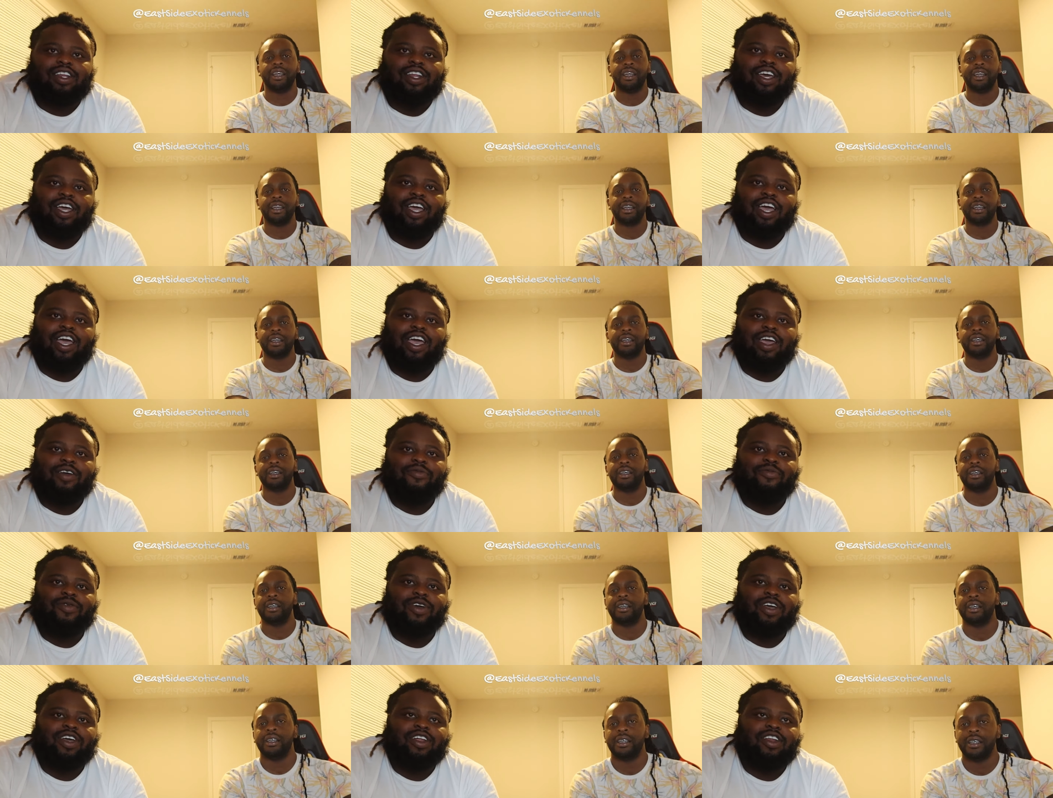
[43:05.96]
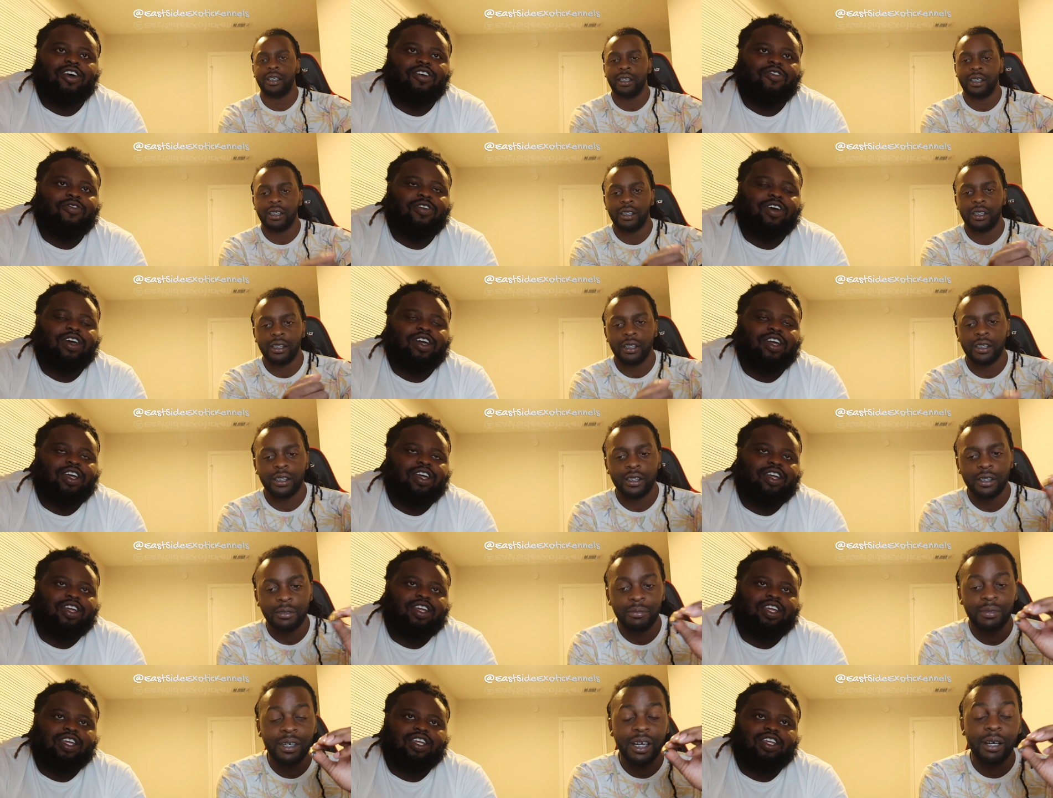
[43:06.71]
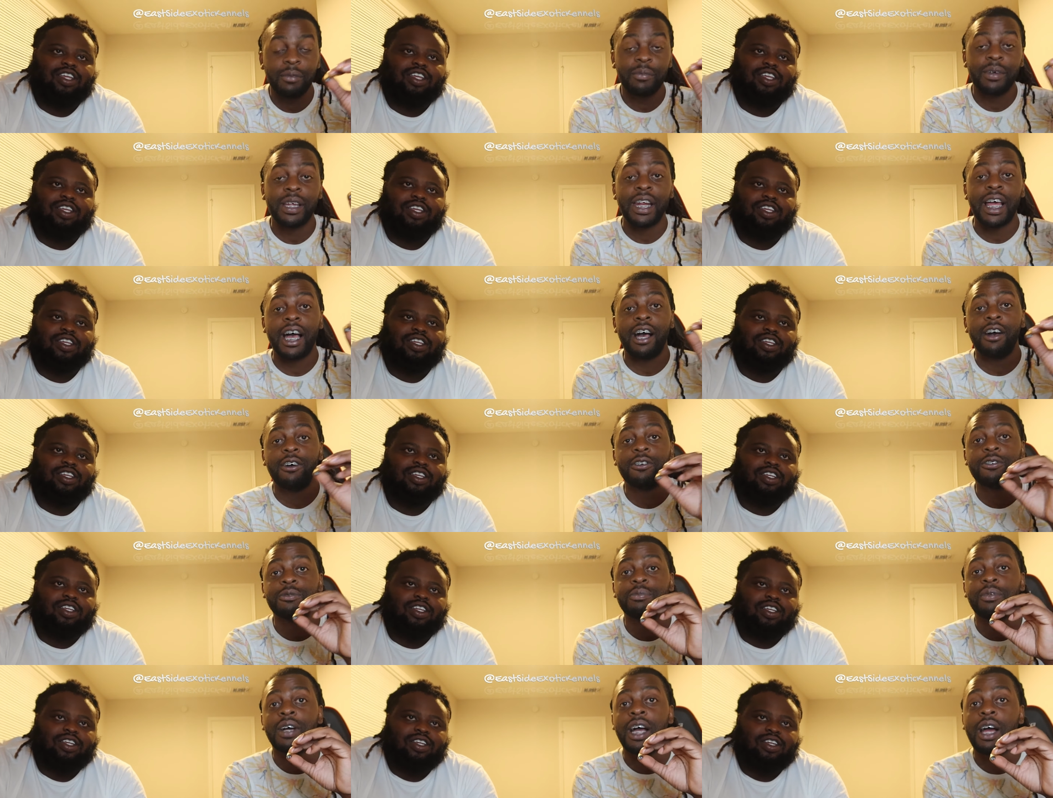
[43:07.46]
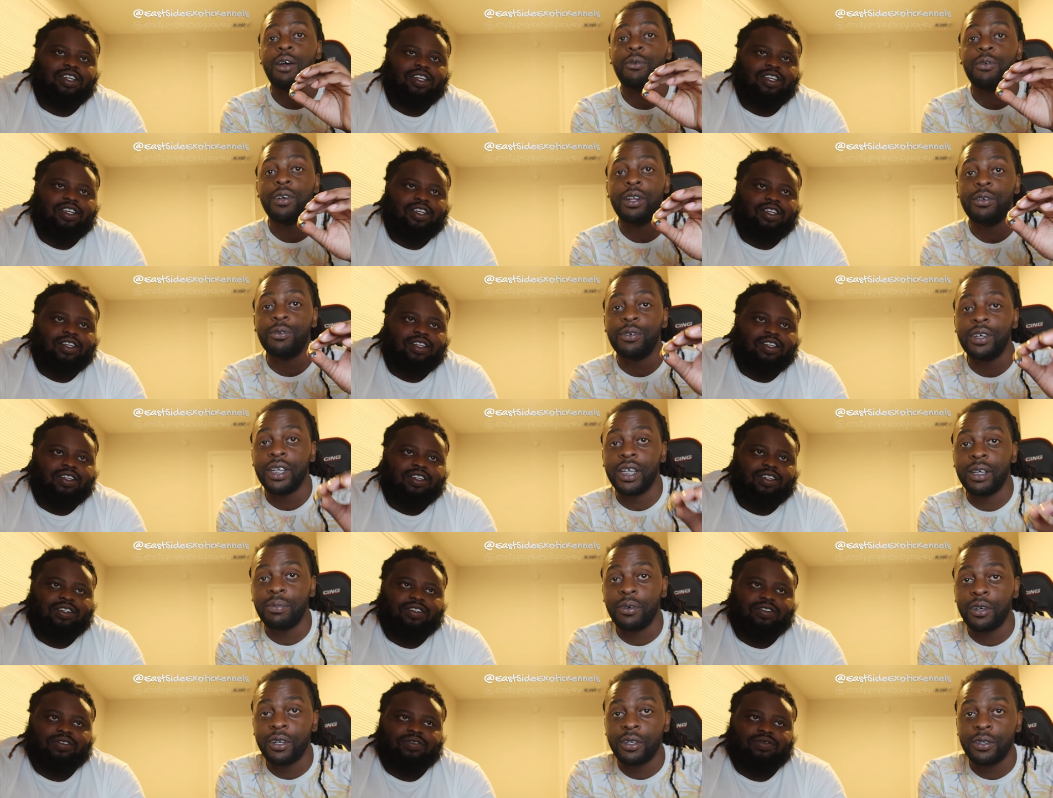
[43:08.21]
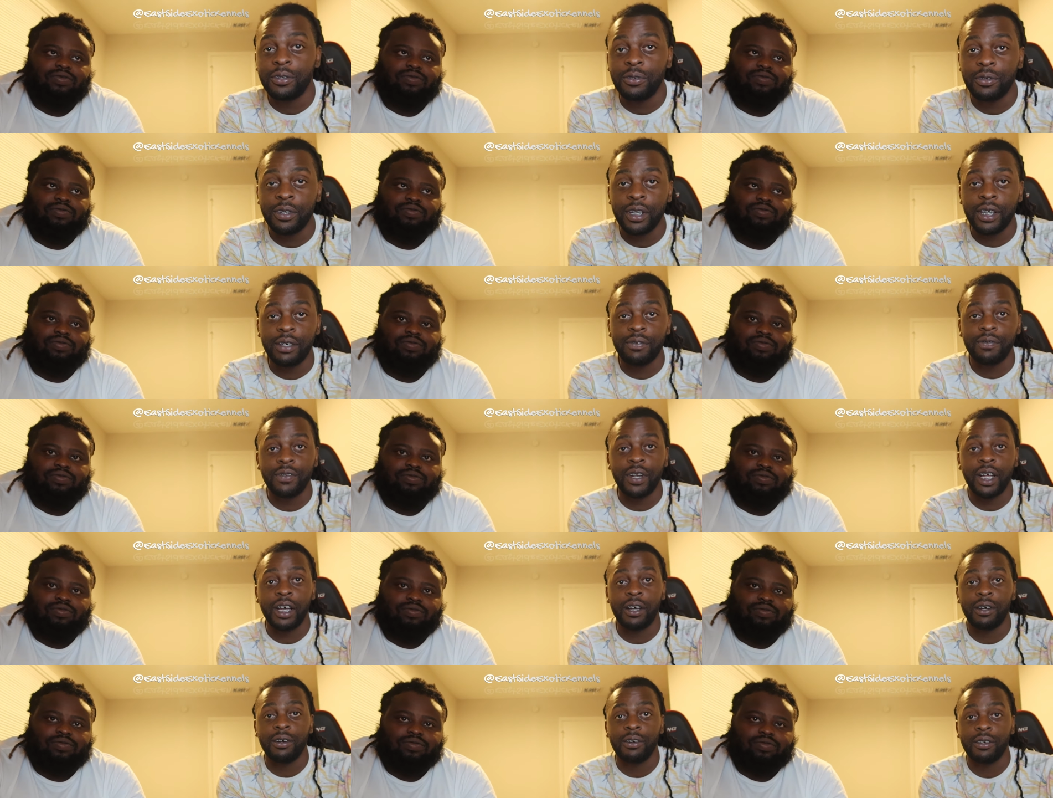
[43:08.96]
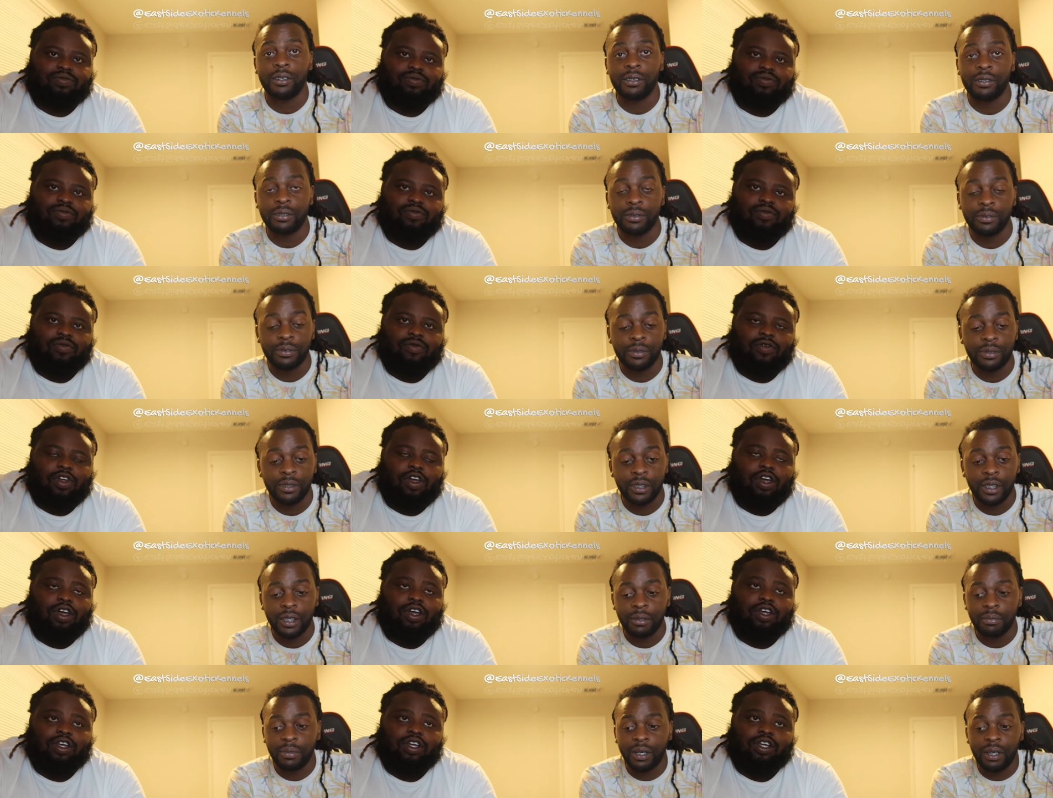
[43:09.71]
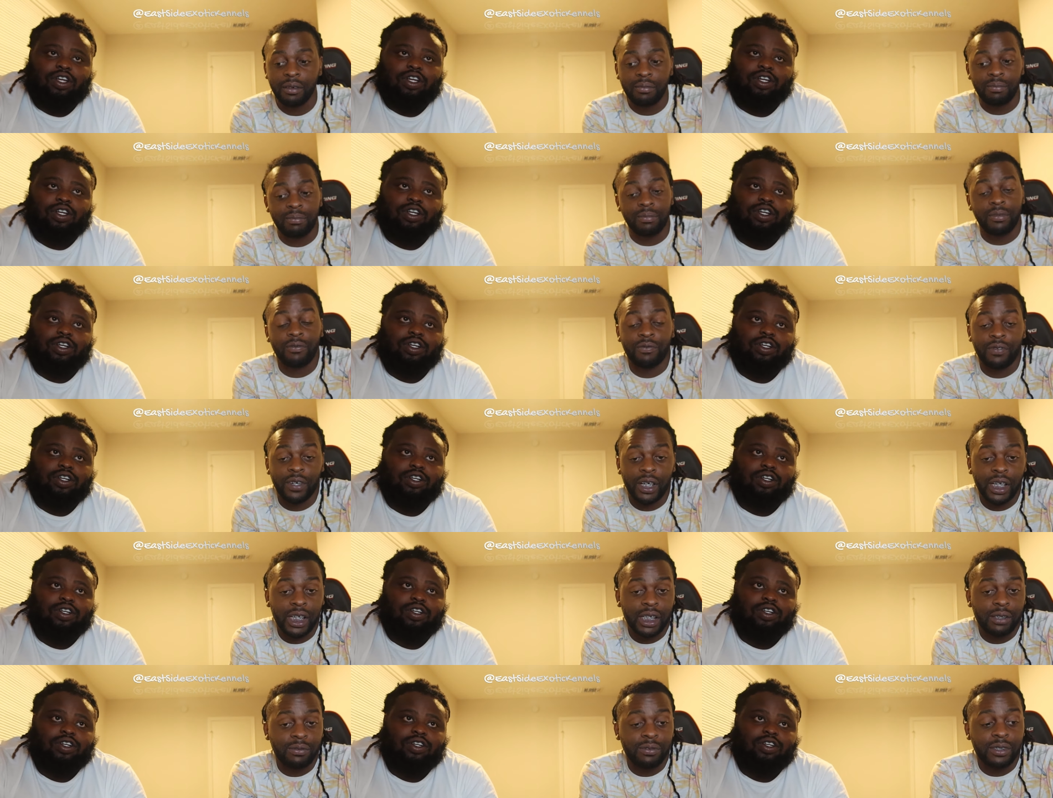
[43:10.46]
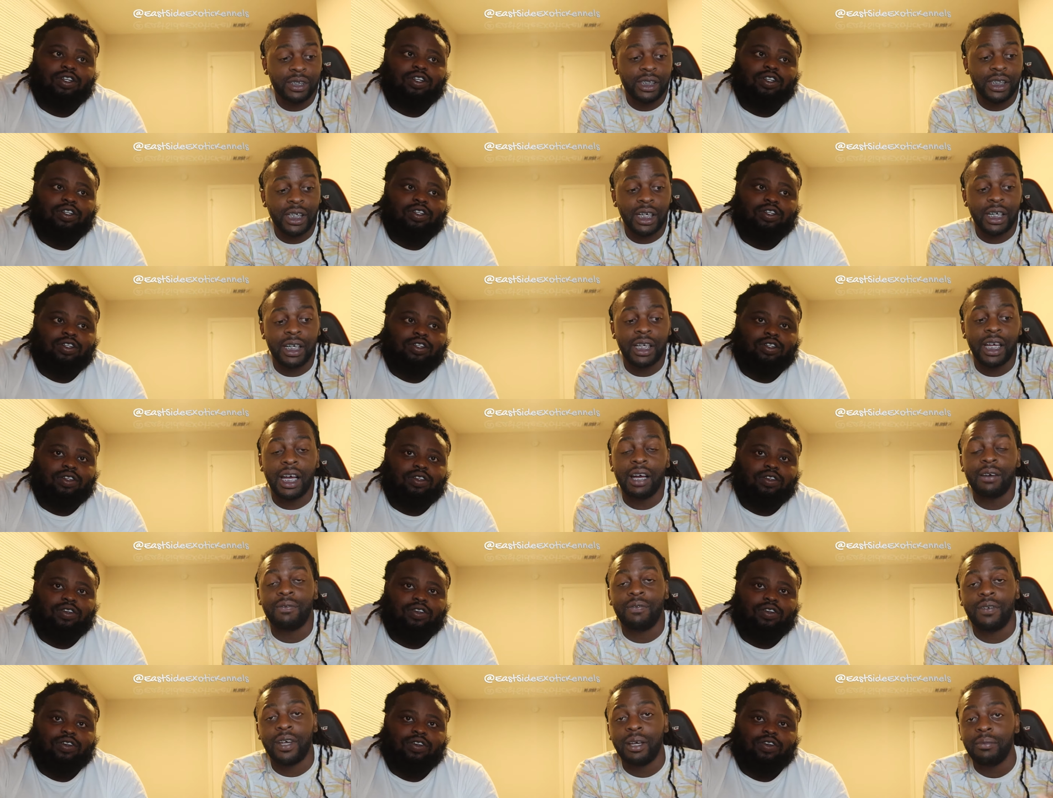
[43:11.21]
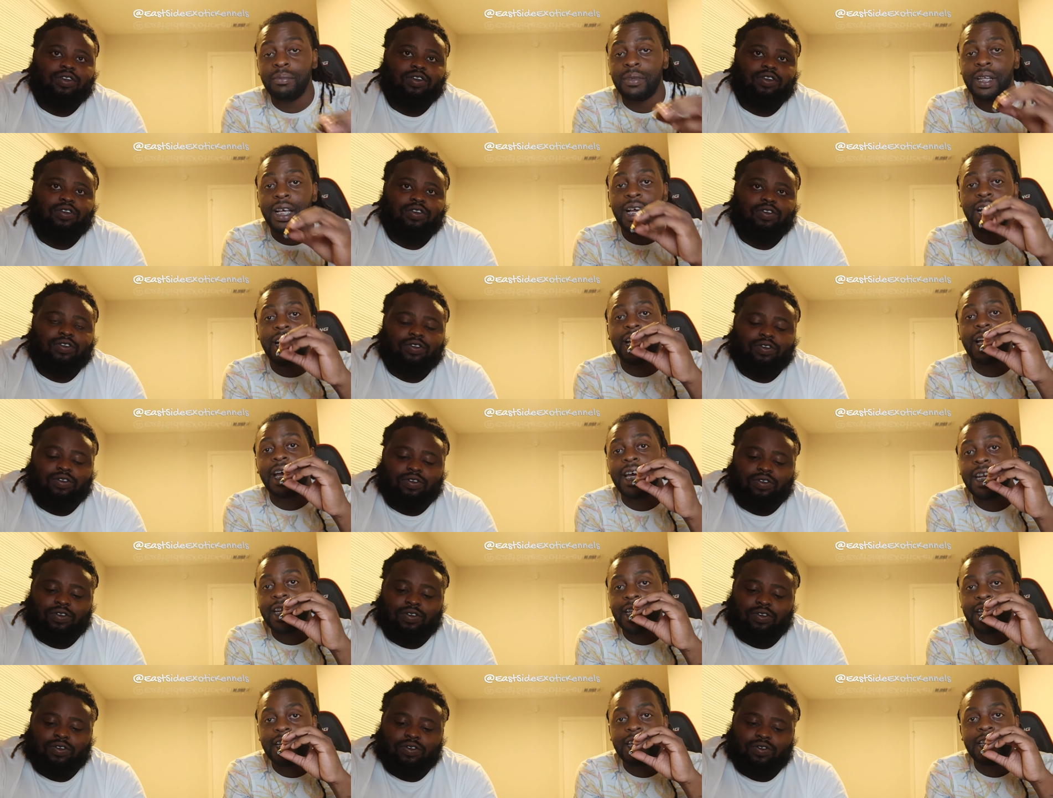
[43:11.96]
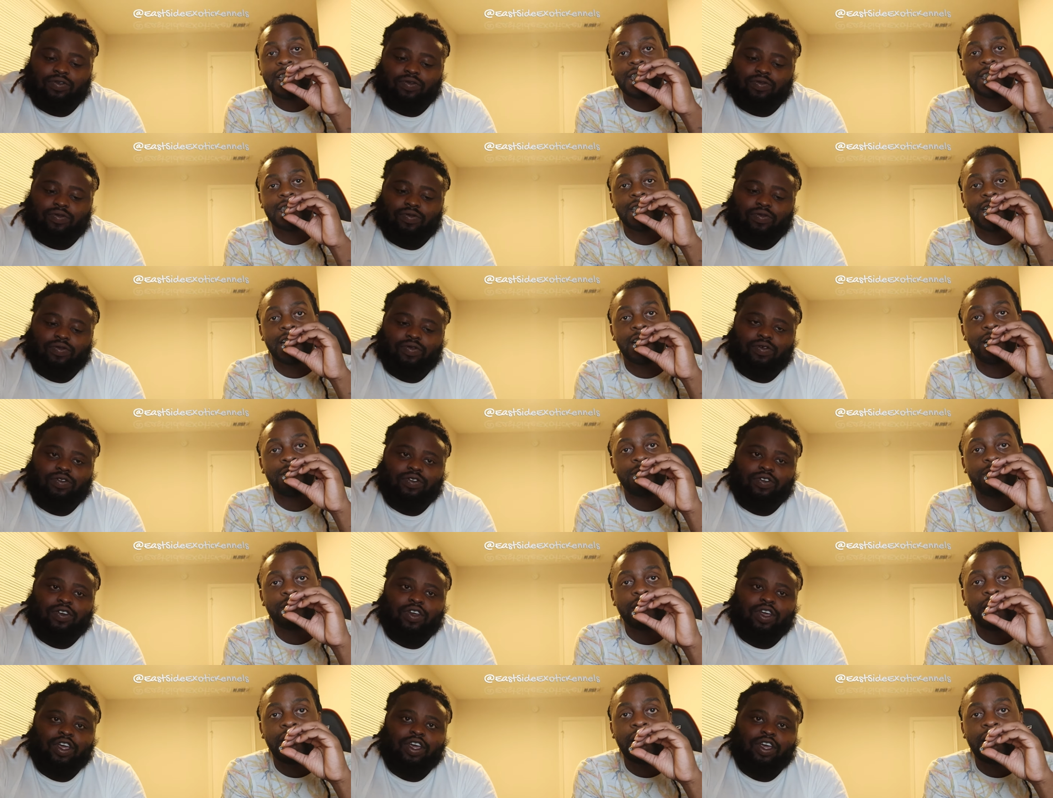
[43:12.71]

Speaker 1: Nigga ain't been nowhere.
Speaker 2: I'm in the house, but I really wasn't even supposed to do this vlog. Yeah. But I'm fucking with y'all, y'all family. I got to get this shit out for